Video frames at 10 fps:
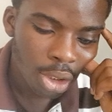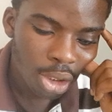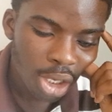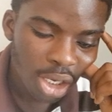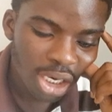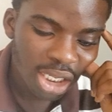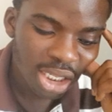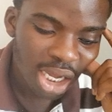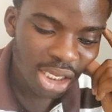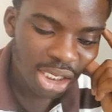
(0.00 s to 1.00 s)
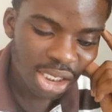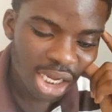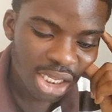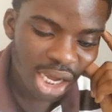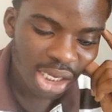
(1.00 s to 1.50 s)
Now the
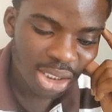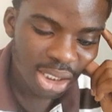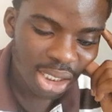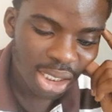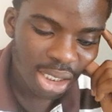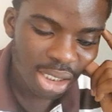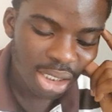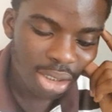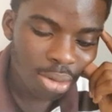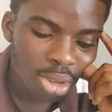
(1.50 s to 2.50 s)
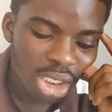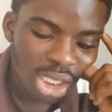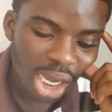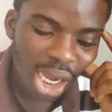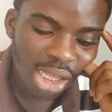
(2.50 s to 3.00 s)
tags, they
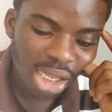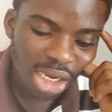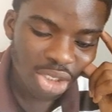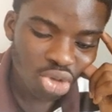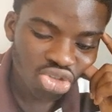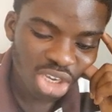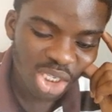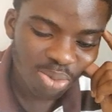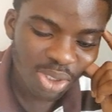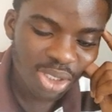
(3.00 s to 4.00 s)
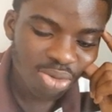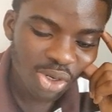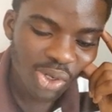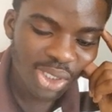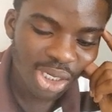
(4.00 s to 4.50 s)
tag antennas to transmit
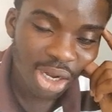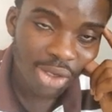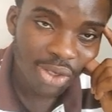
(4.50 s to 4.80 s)
radio signals,